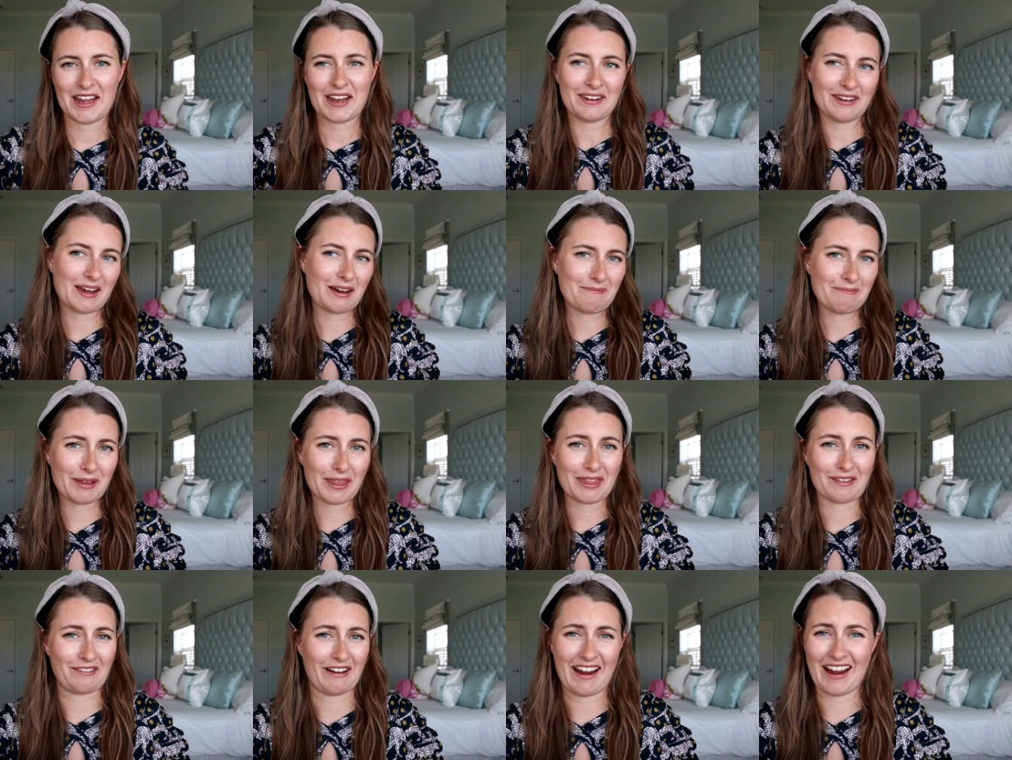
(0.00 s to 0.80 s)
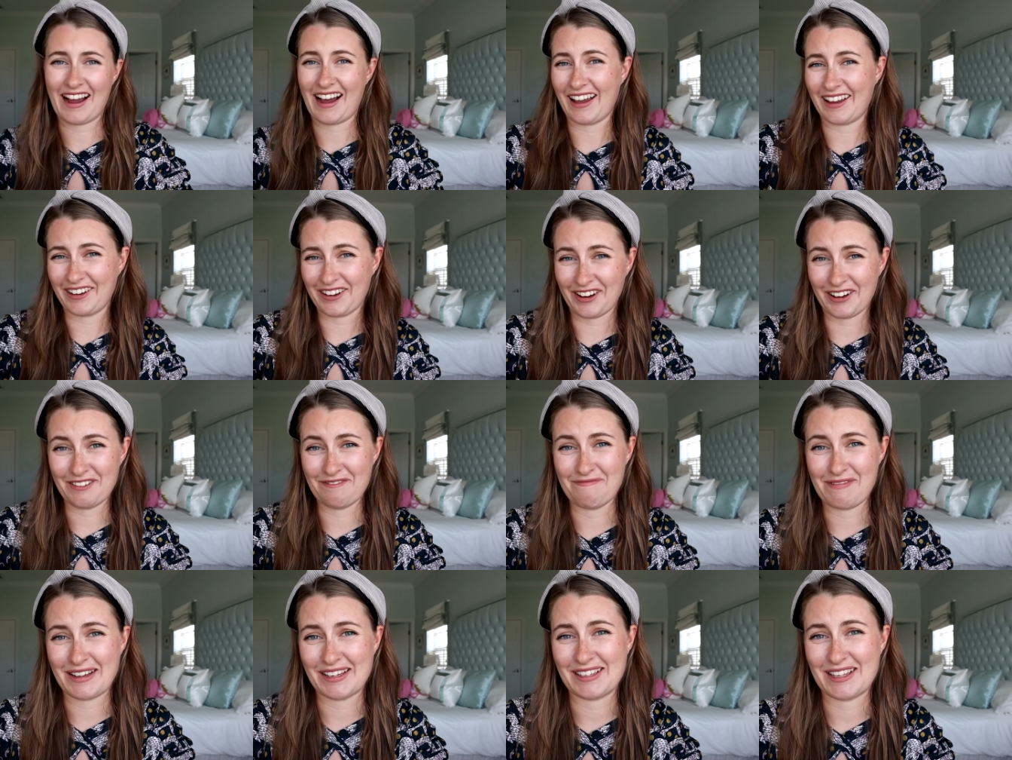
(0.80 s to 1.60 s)
Number 3, I
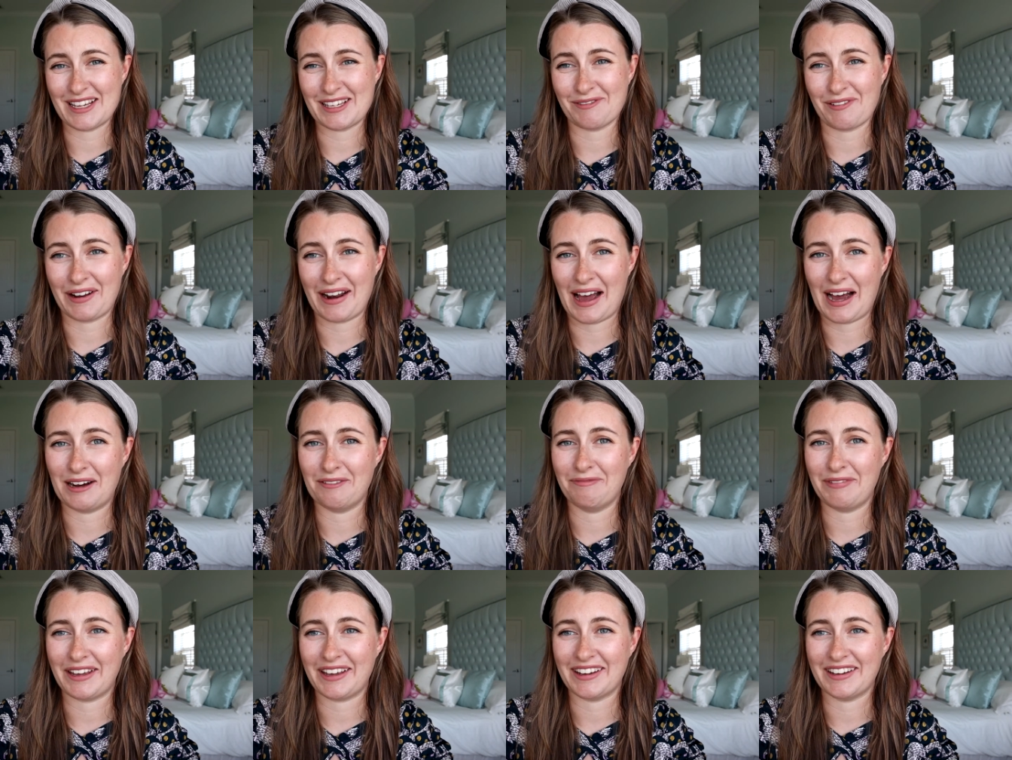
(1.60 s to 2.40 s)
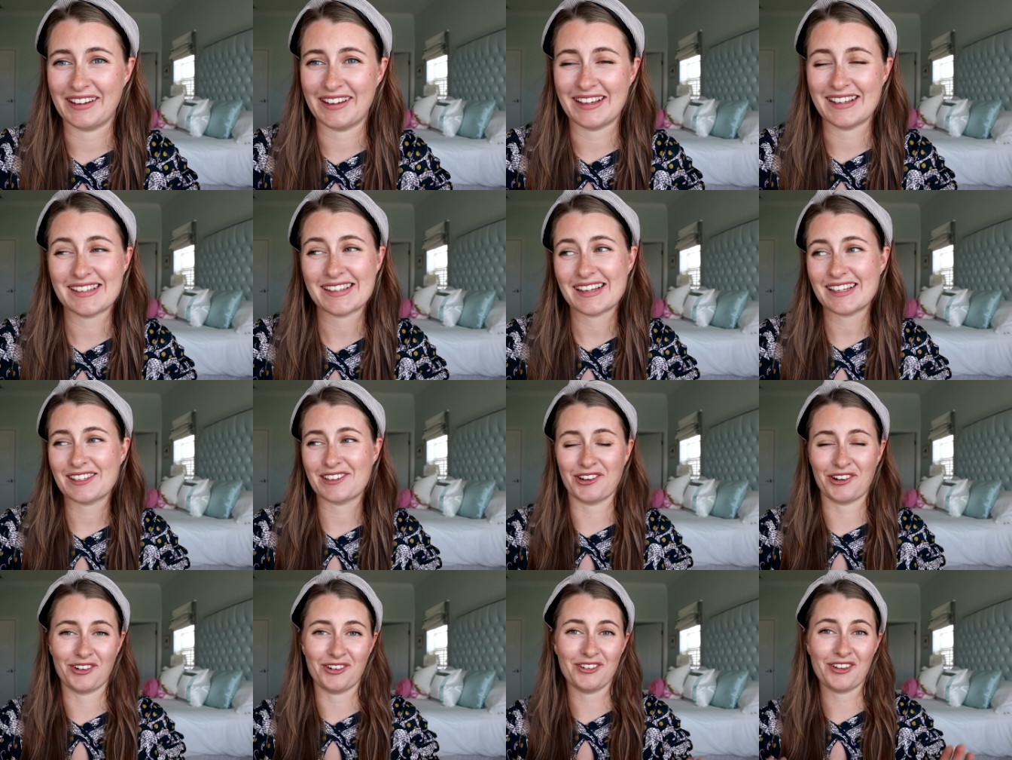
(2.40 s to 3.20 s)
couldn't miss this one out because it's
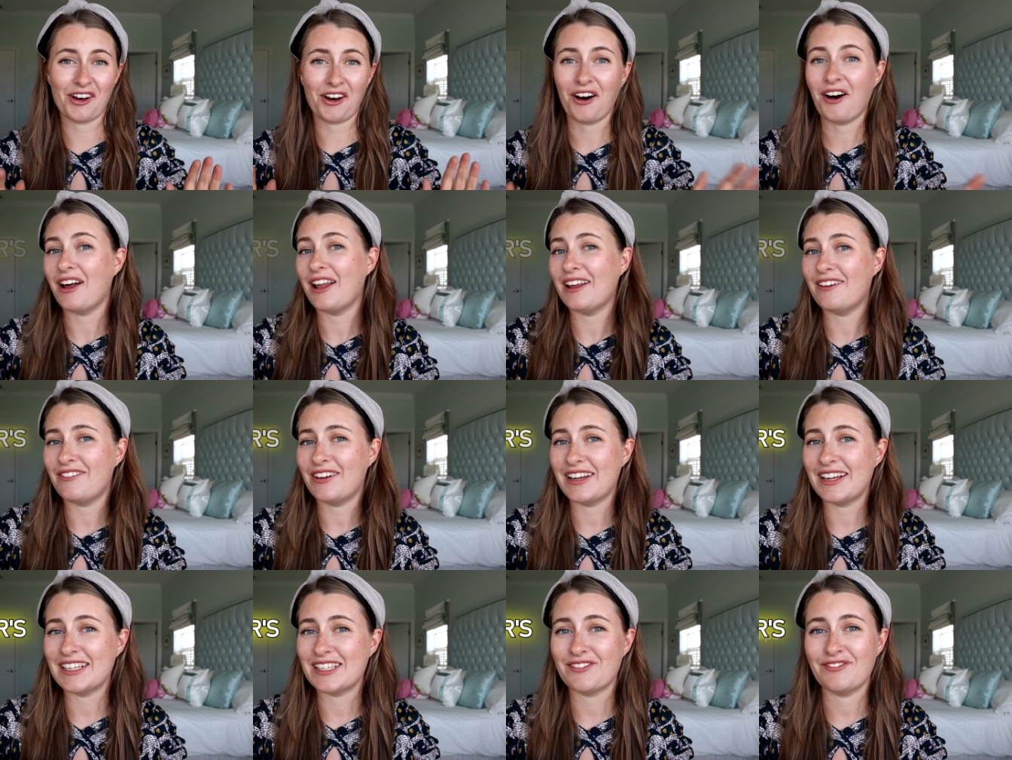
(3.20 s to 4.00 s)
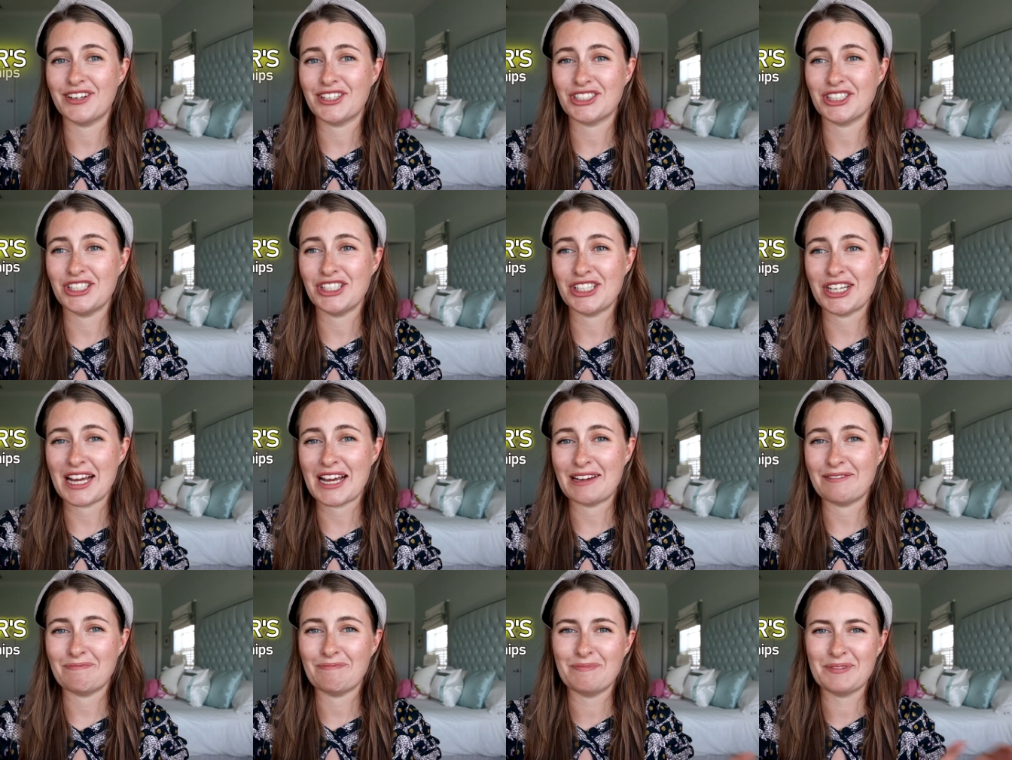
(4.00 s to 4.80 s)
called Oliver's Fish and
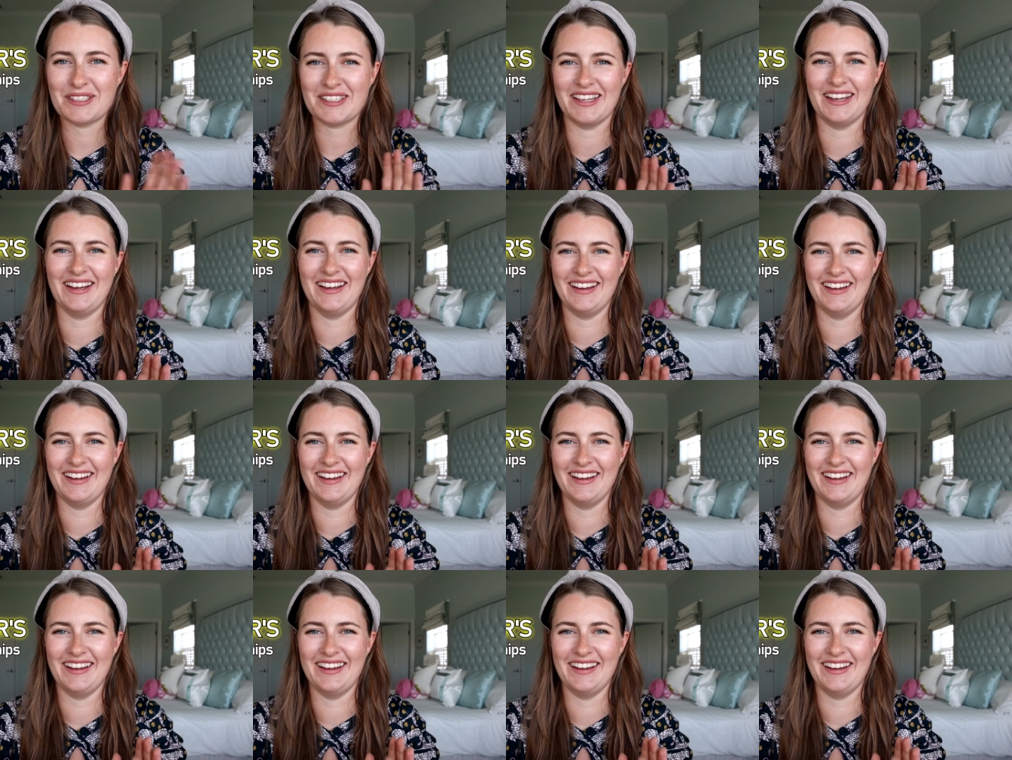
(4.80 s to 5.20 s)
Chips.